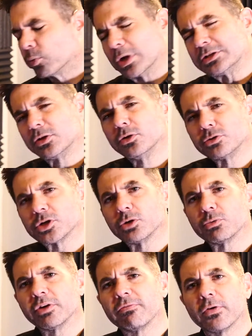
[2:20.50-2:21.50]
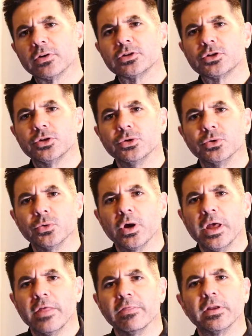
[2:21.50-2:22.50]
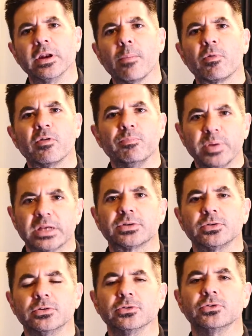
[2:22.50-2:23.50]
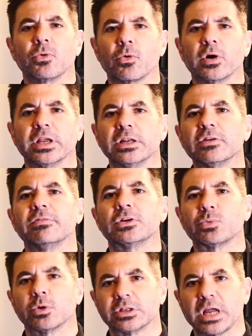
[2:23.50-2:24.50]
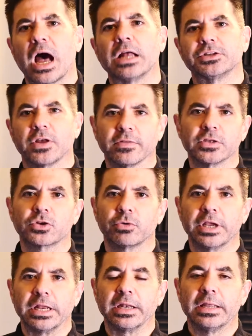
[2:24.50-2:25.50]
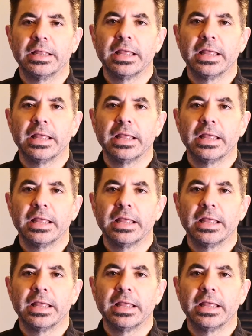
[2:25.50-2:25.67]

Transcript: Resolution refers to the number of pixels or individual dots on the screen.